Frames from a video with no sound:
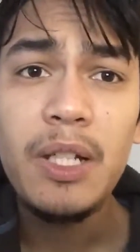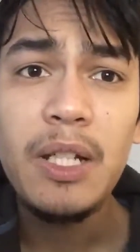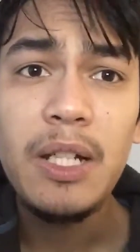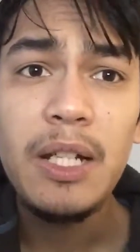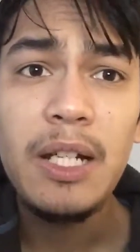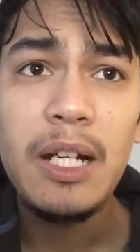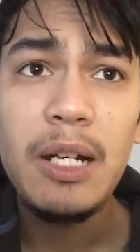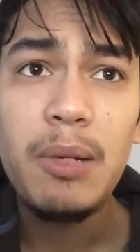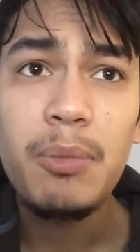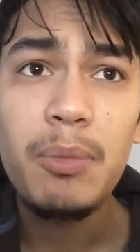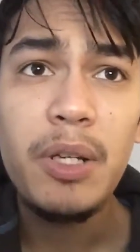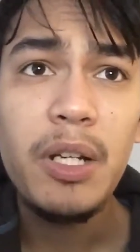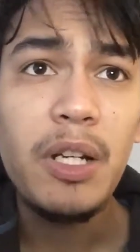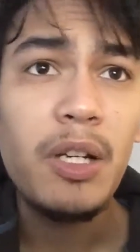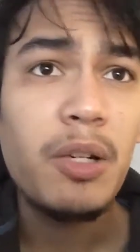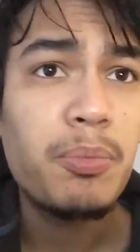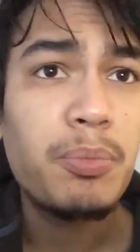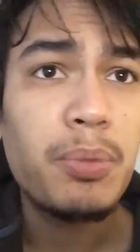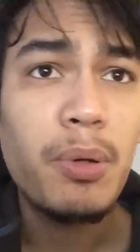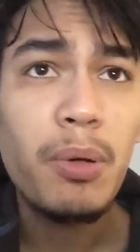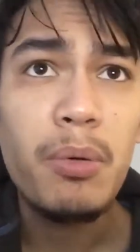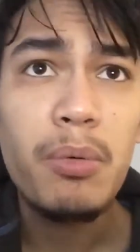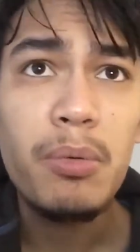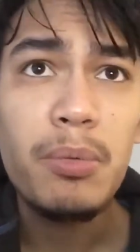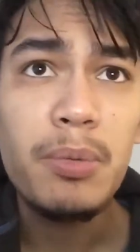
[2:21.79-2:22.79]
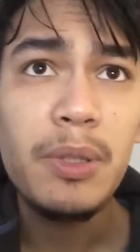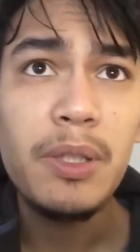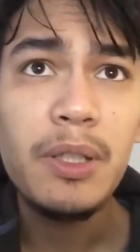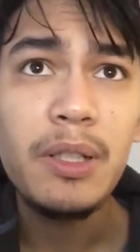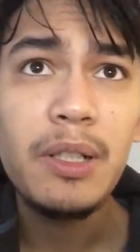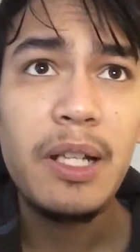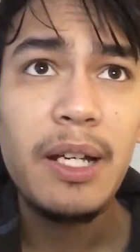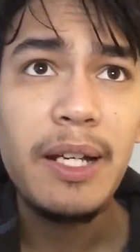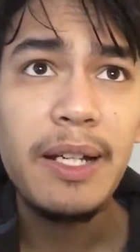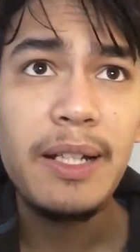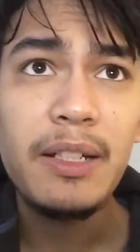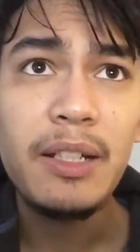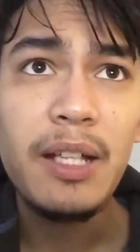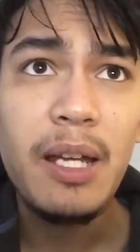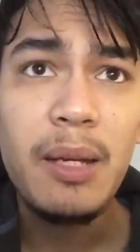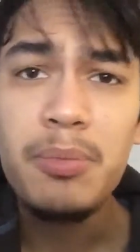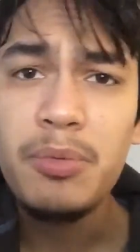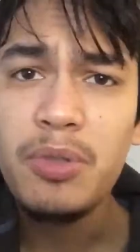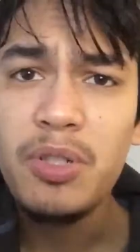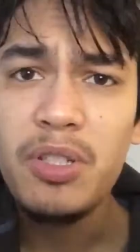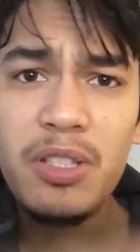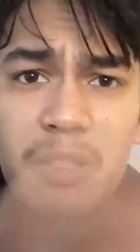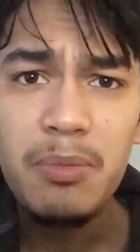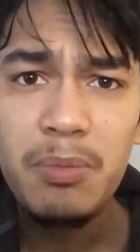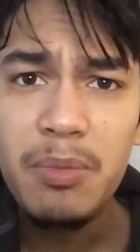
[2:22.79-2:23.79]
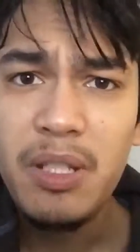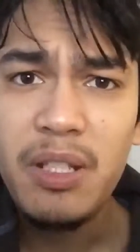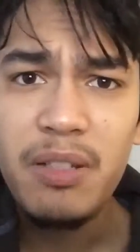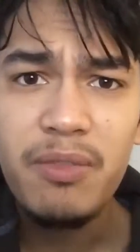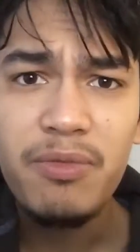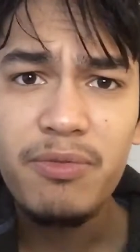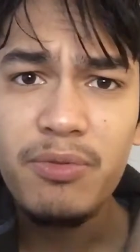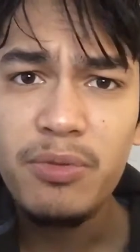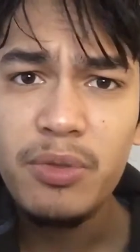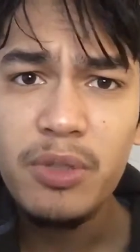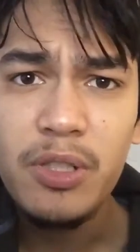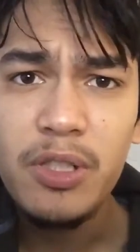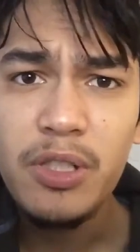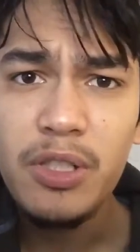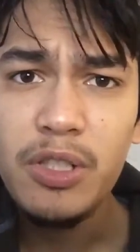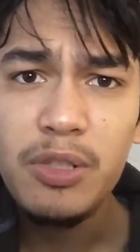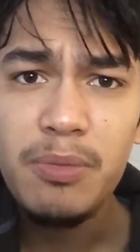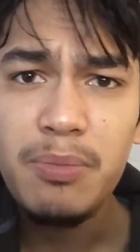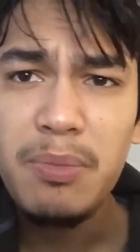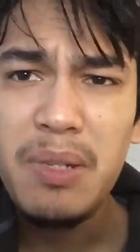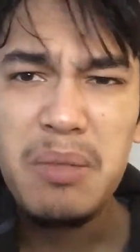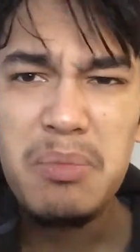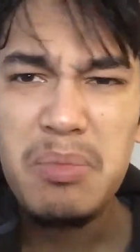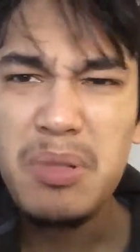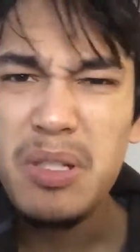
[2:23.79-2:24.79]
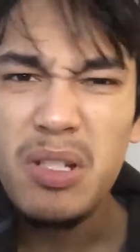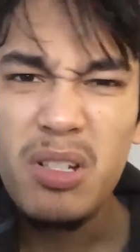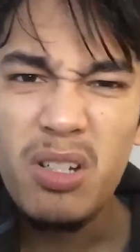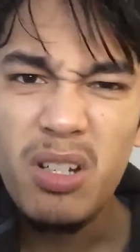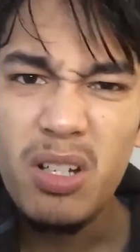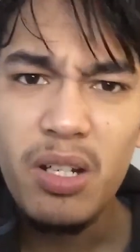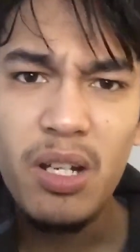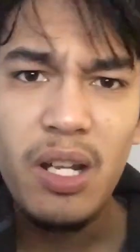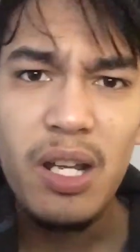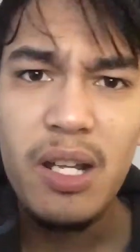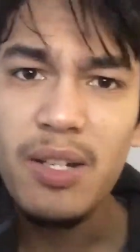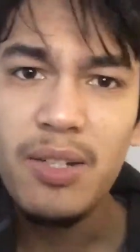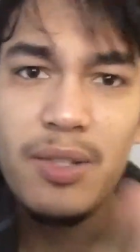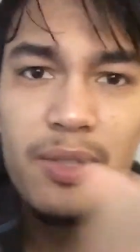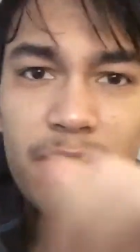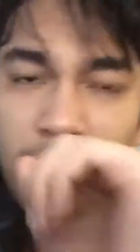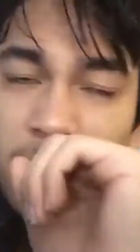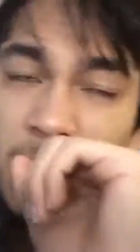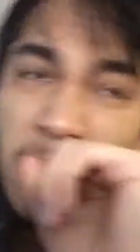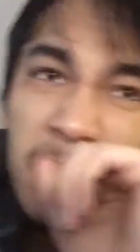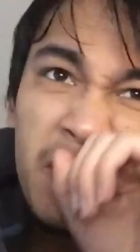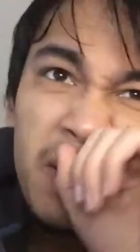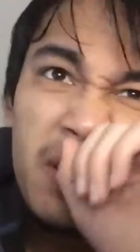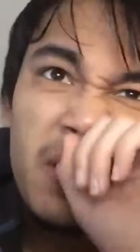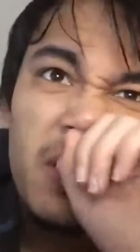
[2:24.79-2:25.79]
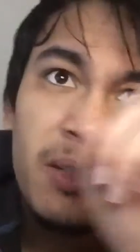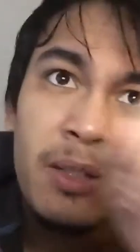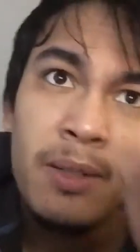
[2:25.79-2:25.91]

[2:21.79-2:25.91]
um, and I'll probably like capture some of that footage. Maybe not. I don't know.